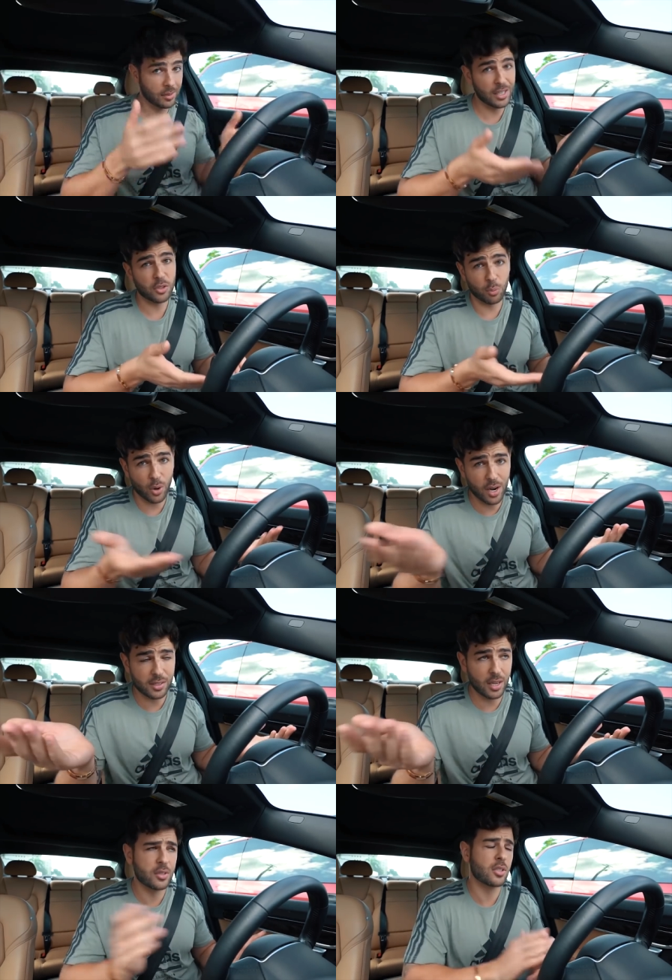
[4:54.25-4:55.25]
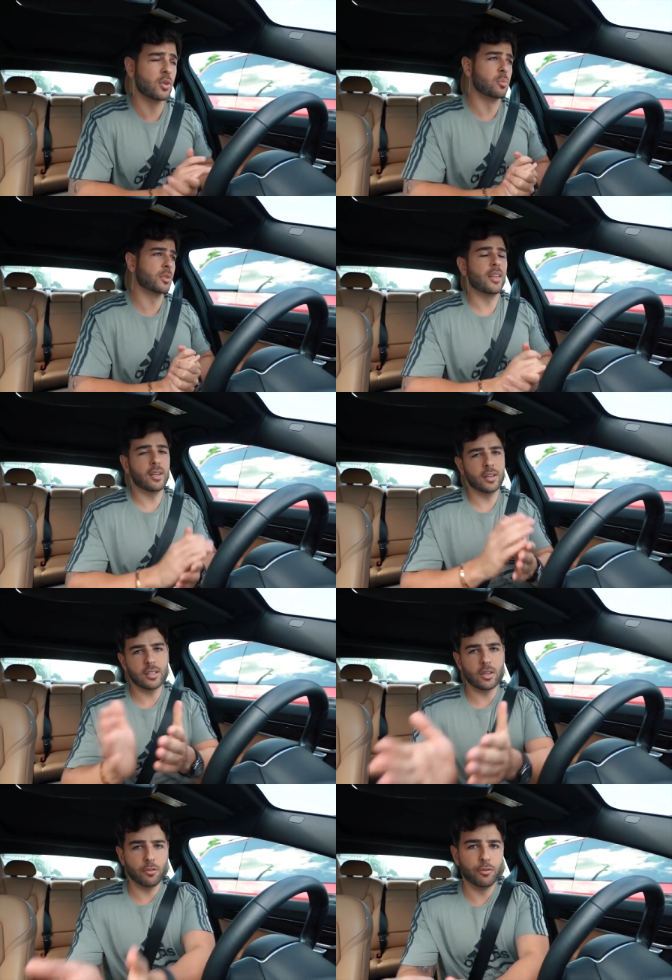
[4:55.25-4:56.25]
lesser price, I assumed, than uh,
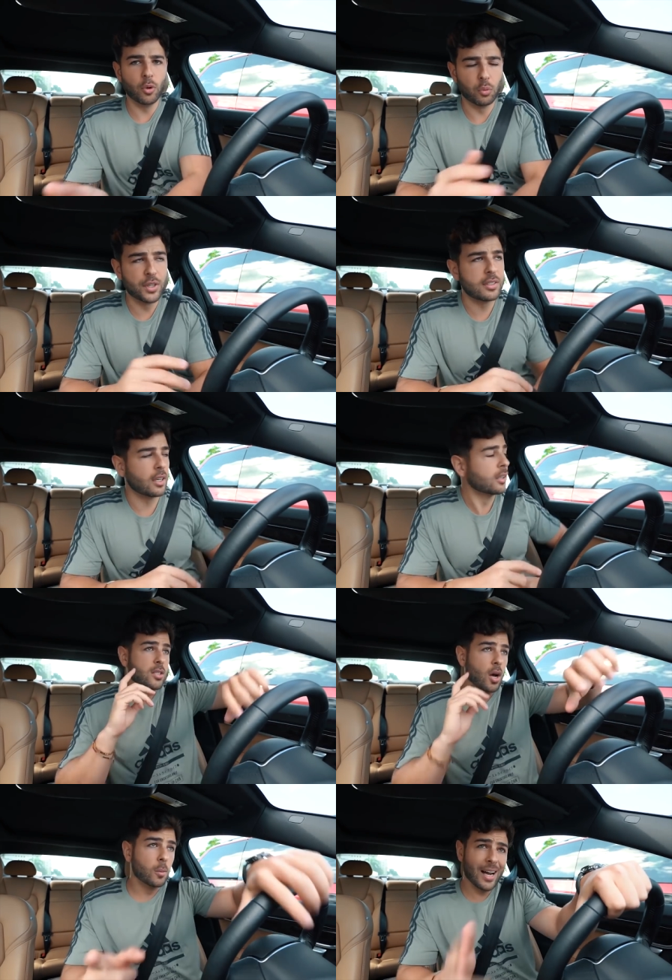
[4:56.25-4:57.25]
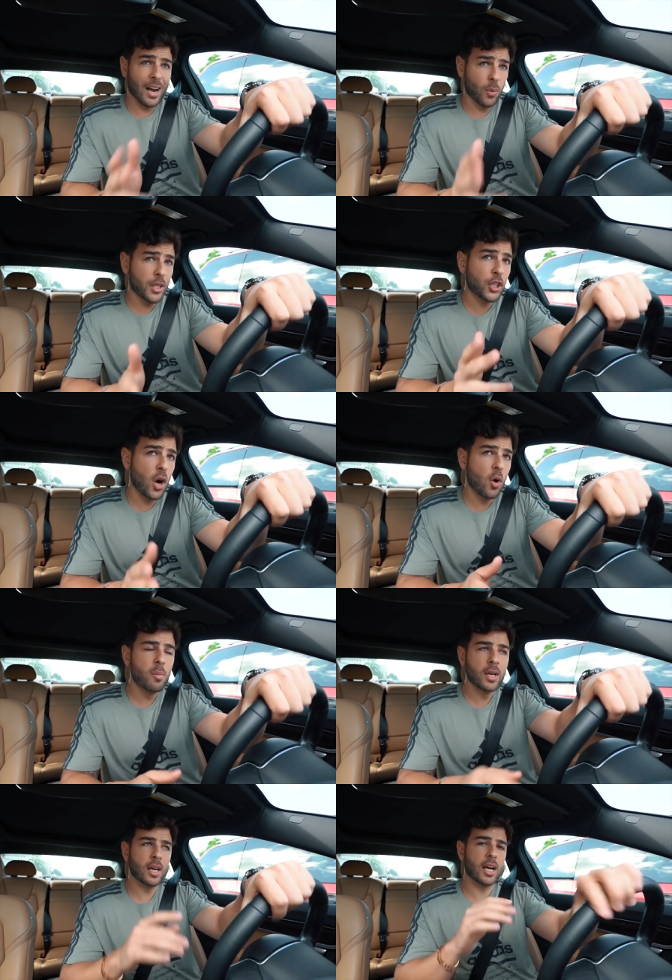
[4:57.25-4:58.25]
you know, full retail. So I rush
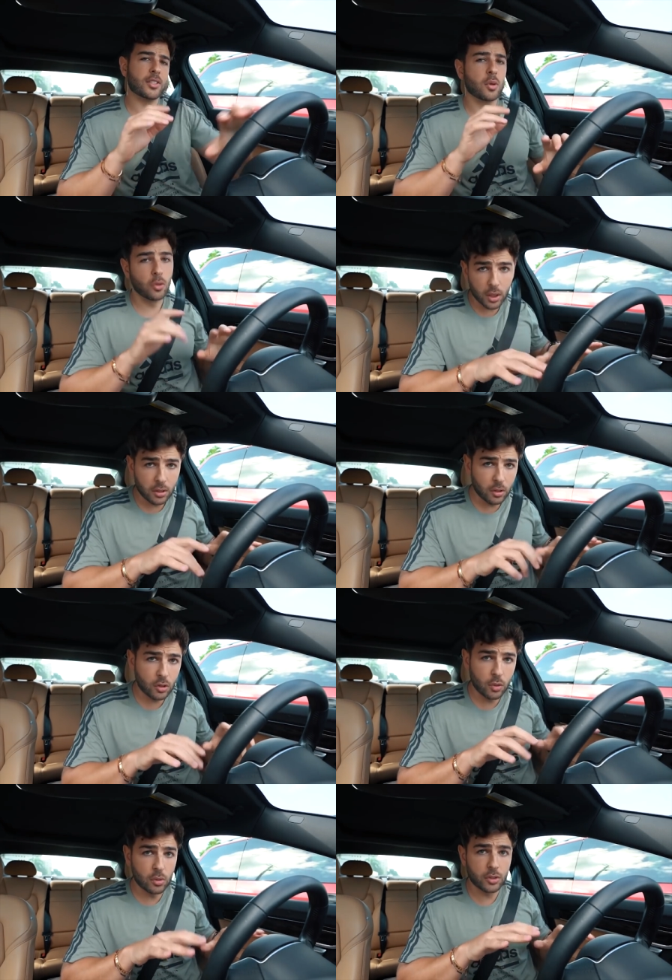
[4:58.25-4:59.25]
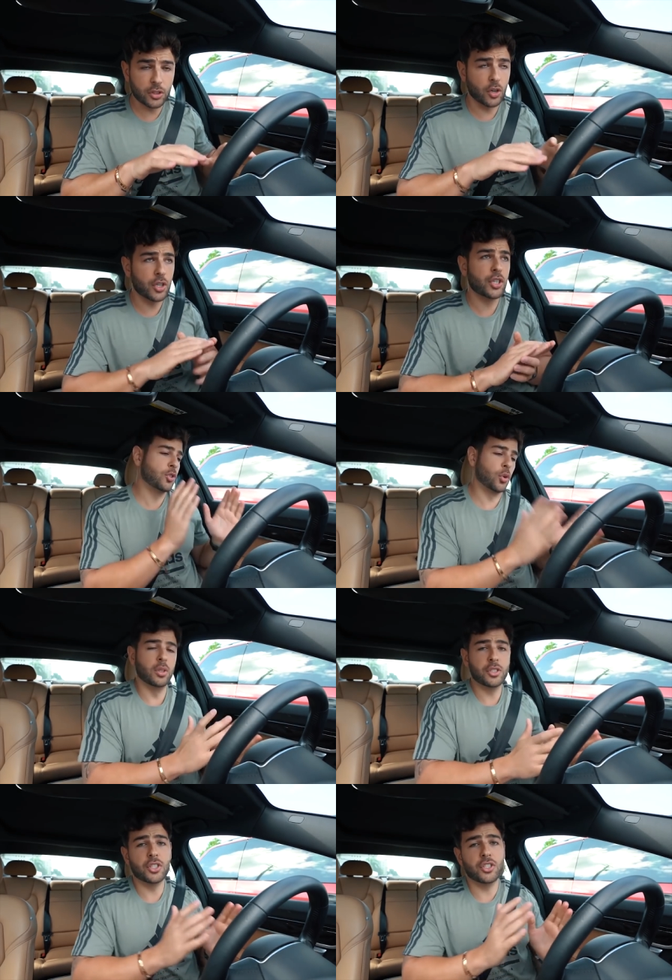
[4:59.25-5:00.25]
home, I do a quick little Google search, True
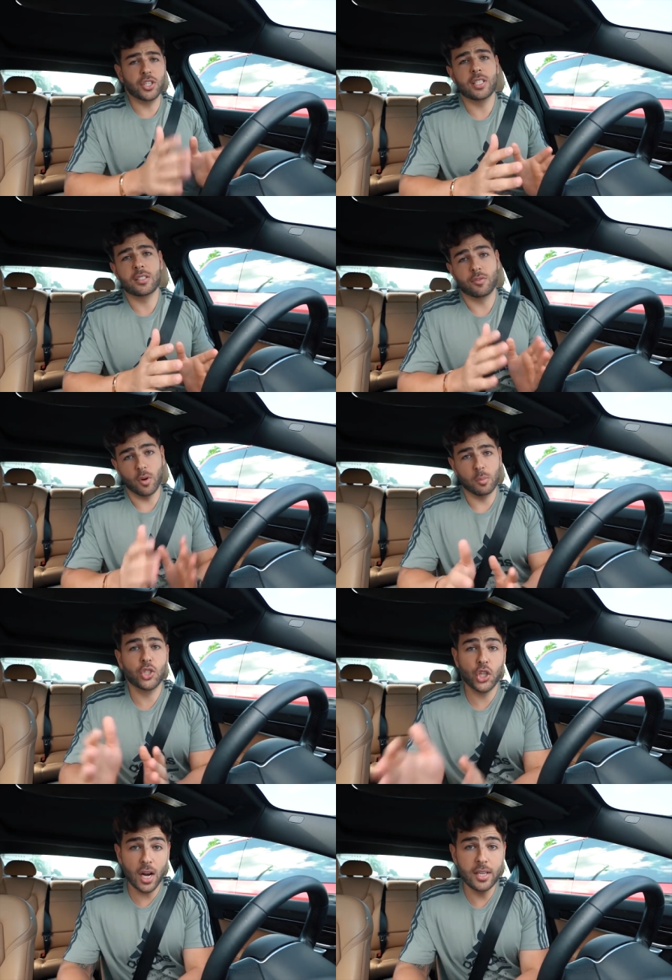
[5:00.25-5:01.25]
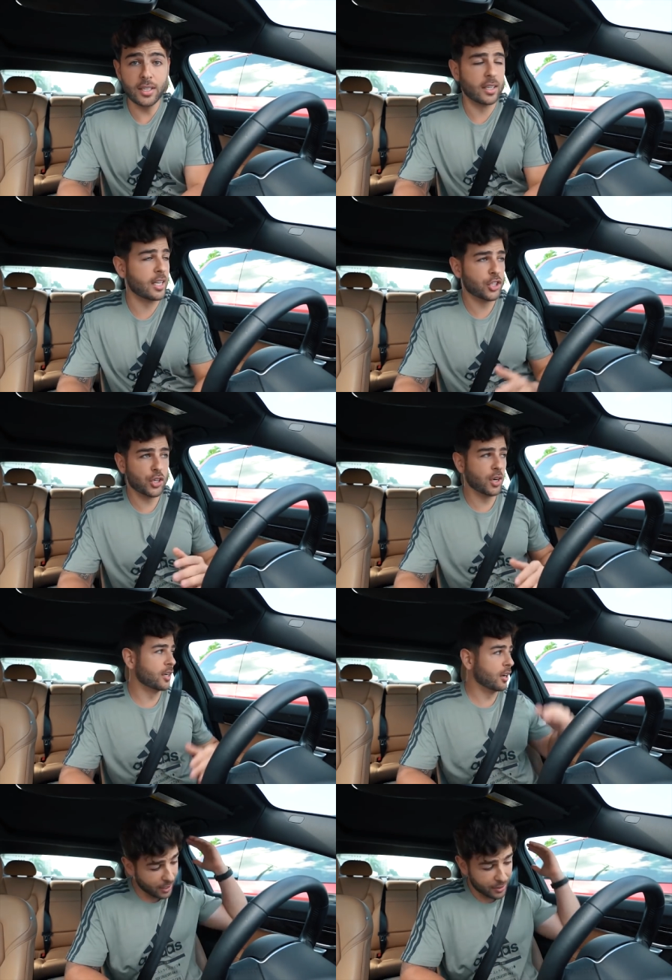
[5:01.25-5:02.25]
Religion jeans from China, and sure
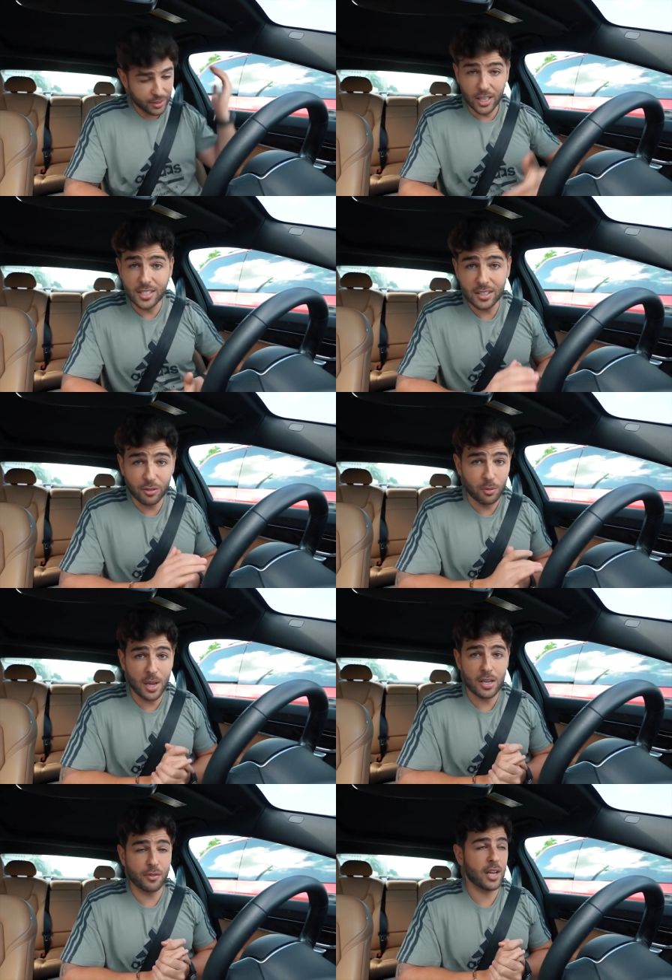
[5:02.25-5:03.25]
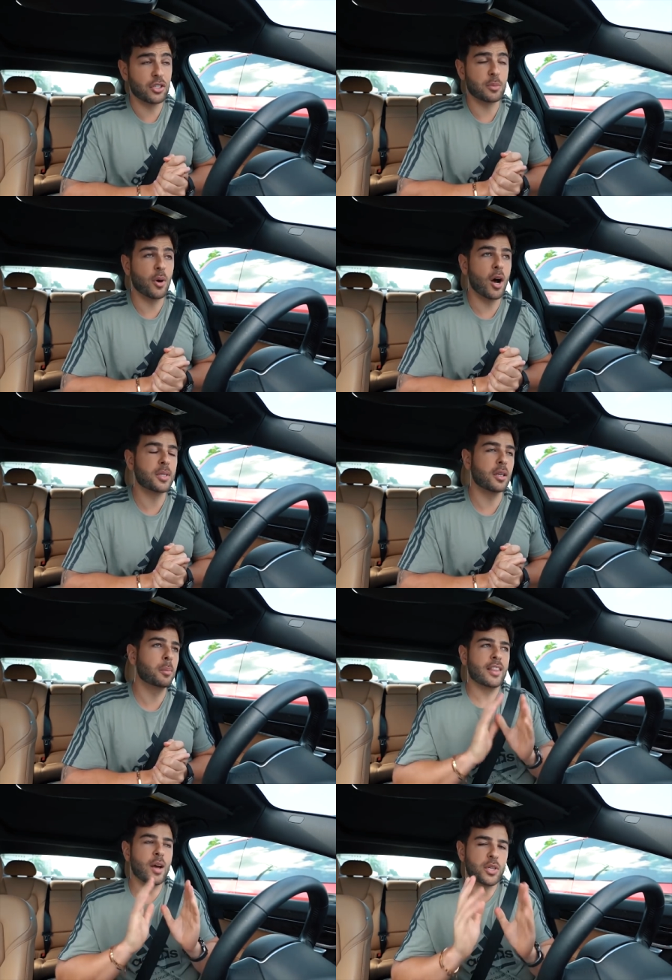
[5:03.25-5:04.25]
enough, a dozen different manufacturers popped up
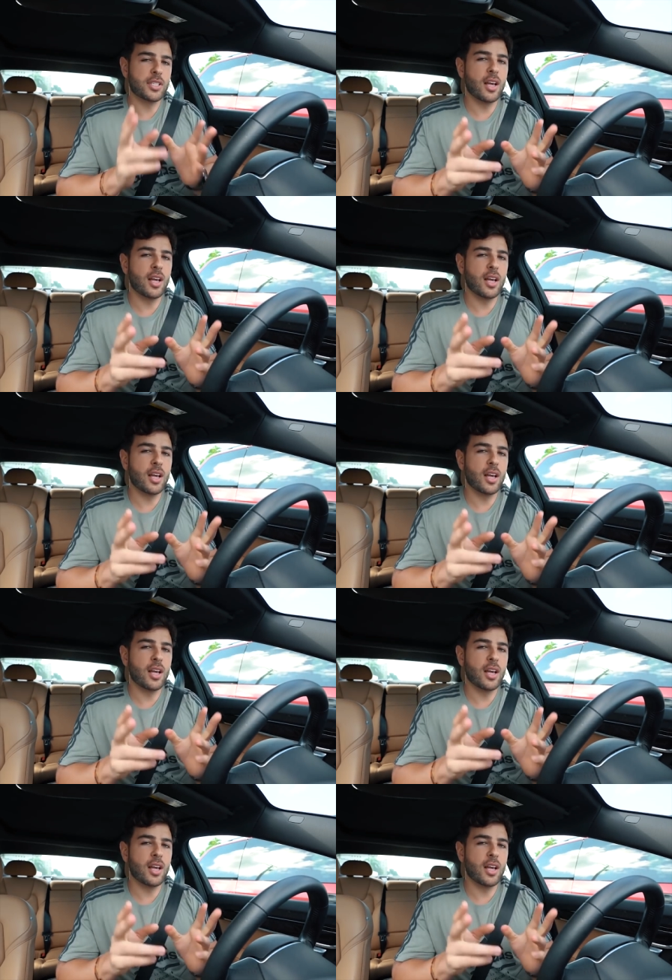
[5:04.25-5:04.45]
that were